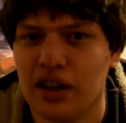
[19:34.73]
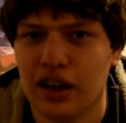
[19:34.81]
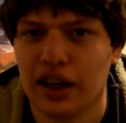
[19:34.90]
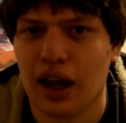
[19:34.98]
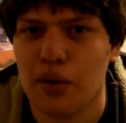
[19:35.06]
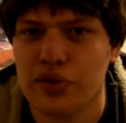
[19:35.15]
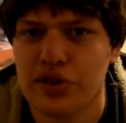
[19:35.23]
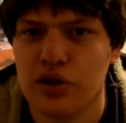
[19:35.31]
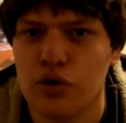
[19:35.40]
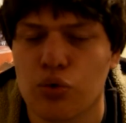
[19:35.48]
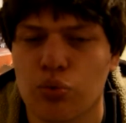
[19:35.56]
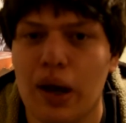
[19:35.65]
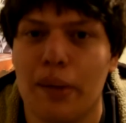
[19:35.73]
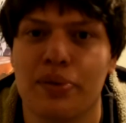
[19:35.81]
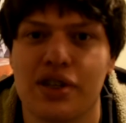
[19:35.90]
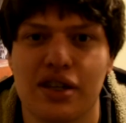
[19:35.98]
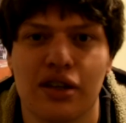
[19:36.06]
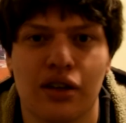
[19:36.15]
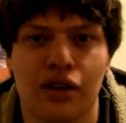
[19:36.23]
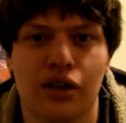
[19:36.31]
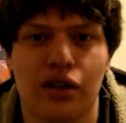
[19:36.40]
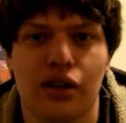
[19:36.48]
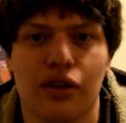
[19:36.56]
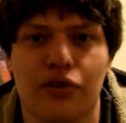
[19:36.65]
Like, I was gripped
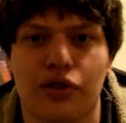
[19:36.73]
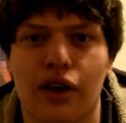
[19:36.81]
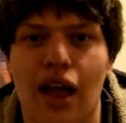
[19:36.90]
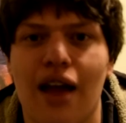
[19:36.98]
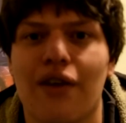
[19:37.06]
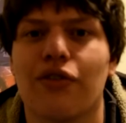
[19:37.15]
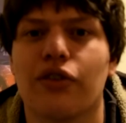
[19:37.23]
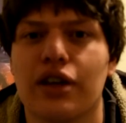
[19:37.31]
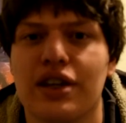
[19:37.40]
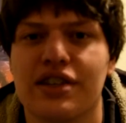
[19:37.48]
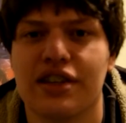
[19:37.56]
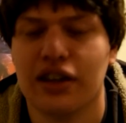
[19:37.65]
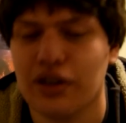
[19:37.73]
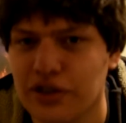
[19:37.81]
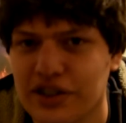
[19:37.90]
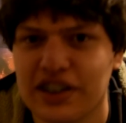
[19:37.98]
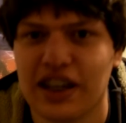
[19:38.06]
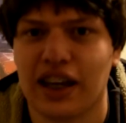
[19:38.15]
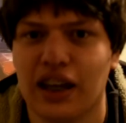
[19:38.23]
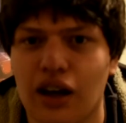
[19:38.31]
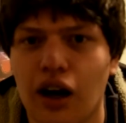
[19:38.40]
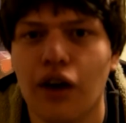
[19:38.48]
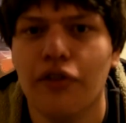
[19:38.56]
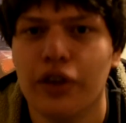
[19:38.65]
for every single second
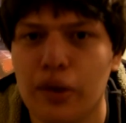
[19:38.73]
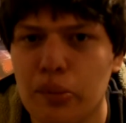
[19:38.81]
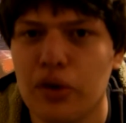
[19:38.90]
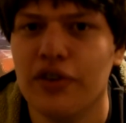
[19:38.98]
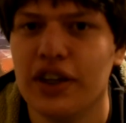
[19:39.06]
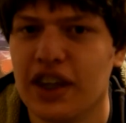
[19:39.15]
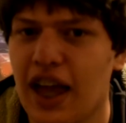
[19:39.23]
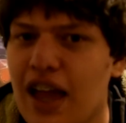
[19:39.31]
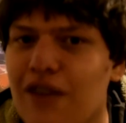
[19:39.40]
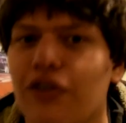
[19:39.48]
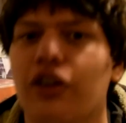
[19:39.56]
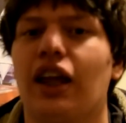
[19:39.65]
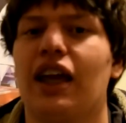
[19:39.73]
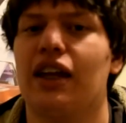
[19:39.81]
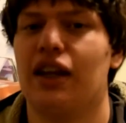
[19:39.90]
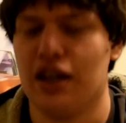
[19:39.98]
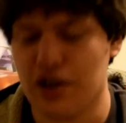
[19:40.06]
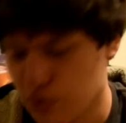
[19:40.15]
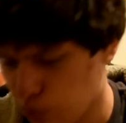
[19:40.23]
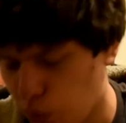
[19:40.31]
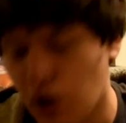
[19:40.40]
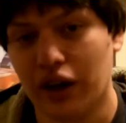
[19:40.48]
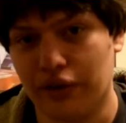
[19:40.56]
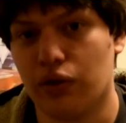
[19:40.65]
of the movie. The Hateful Eight is
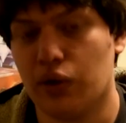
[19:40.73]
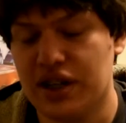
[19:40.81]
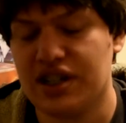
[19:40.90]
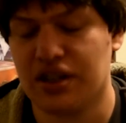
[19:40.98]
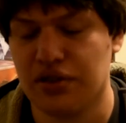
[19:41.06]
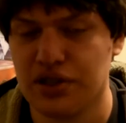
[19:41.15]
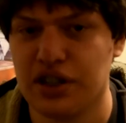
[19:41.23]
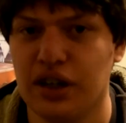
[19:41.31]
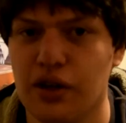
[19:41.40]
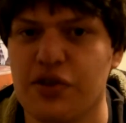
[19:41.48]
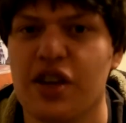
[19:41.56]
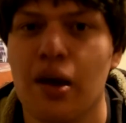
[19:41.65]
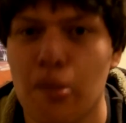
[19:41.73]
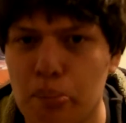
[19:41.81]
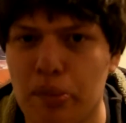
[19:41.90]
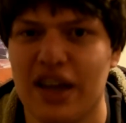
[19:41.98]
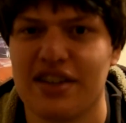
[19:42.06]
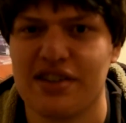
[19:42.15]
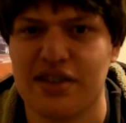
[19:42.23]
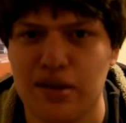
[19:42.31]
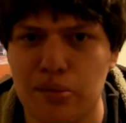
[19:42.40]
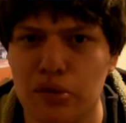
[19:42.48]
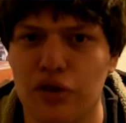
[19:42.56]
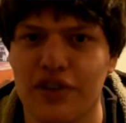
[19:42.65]
one of Quentin Tarantino's best
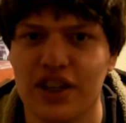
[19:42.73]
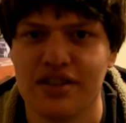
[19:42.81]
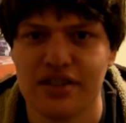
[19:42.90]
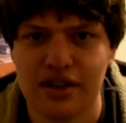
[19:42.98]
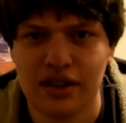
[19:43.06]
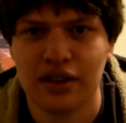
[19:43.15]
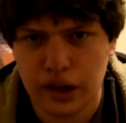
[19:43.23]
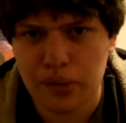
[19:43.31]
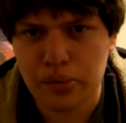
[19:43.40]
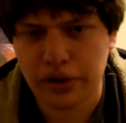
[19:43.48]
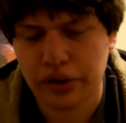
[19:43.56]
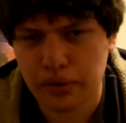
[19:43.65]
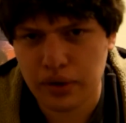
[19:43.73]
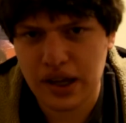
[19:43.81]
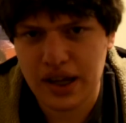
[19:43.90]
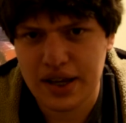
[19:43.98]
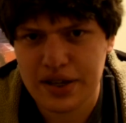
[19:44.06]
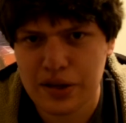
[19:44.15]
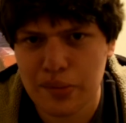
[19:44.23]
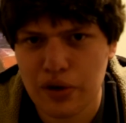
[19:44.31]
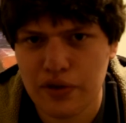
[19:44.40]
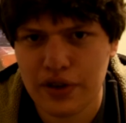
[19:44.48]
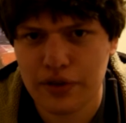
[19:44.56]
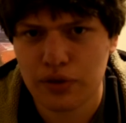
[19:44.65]
movies. Number 3 is a
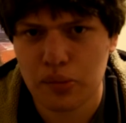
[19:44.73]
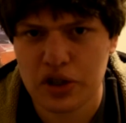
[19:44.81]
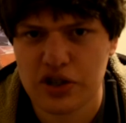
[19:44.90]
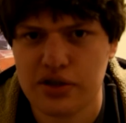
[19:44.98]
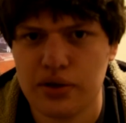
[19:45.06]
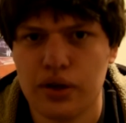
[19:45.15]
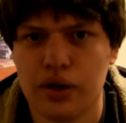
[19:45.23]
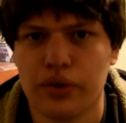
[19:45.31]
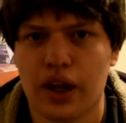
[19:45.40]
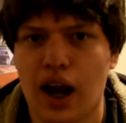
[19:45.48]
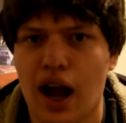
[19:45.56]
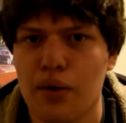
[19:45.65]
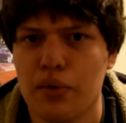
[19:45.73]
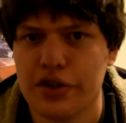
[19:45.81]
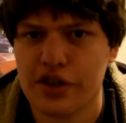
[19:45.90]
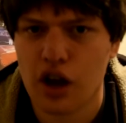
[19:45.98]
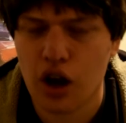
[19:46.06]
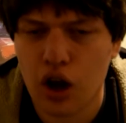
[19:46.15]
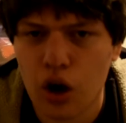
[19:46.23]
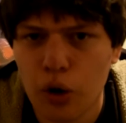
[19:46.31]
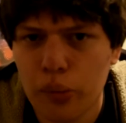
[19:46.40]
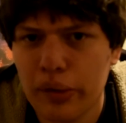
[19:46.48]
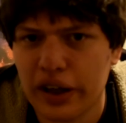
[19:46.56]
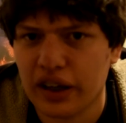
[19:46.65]
movie from a studio that I was
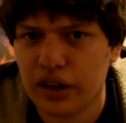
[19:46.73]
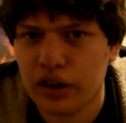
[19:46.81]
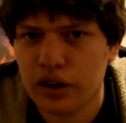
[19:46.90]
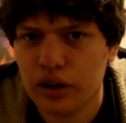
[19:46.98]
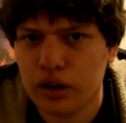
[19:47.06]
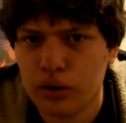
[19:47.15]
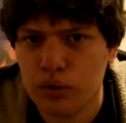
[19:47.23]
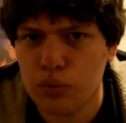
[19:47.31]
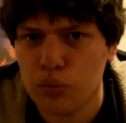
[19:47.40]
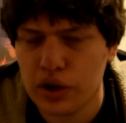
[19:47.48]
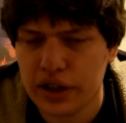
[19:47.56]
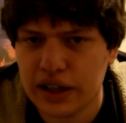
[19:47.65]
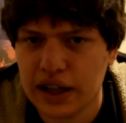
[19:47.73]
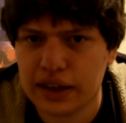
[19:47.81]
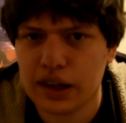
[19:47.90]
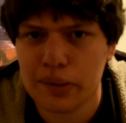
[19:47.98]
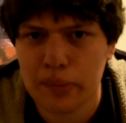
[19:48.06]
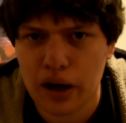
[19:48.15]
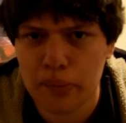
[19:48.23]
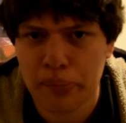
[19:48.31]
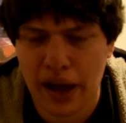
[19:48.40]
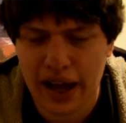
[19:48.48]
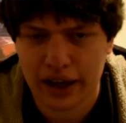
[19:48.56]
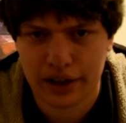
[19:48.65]
hoping would get them
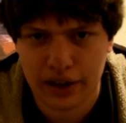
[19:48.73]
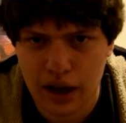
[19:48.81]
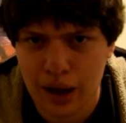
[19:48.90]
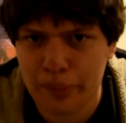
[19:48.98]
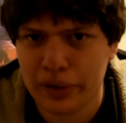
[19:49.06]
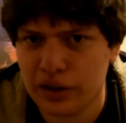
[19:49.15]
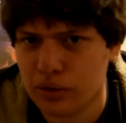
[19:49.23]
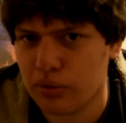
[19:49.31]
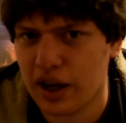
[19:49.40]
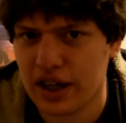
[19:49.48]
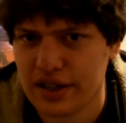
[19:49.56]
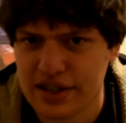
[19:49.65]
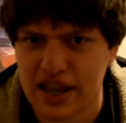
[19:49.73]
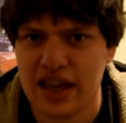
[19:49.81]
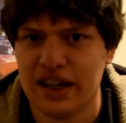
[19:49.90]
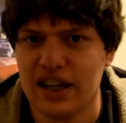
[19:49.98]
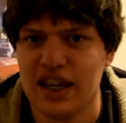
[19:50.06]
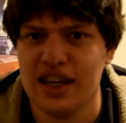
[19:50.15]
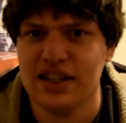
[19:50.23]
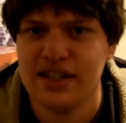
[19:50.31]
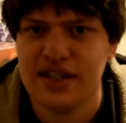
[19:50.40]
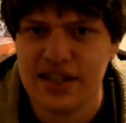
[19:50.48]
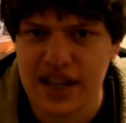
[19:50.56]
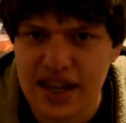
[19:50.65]
back up in the ranks, and
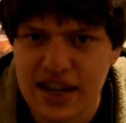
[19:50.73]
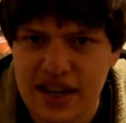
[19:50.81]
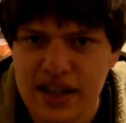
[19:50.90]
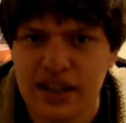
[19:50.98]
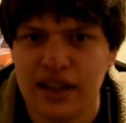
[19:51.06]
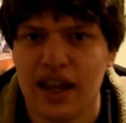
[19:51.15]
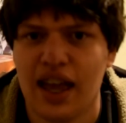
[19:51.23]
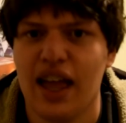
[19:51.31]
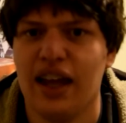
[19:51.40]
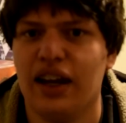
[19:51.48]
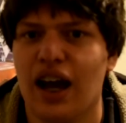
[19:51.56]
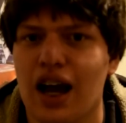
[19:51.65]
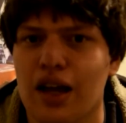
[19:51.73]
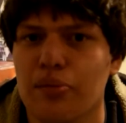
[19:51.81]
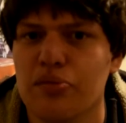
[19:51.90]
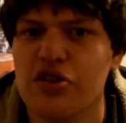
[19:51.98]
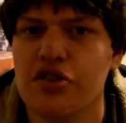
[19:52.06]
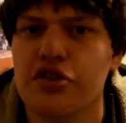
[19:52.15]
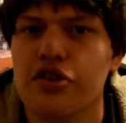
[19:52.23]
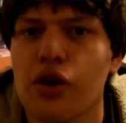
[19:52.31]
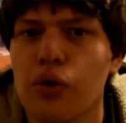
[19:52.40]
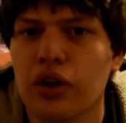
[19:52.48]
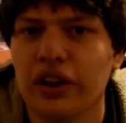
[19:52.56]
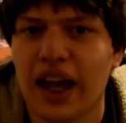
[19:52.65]
it did, and I'm
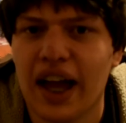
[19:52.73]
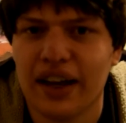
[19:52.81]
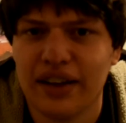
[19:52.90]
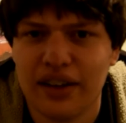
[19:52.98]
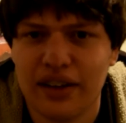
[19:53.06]
so glad.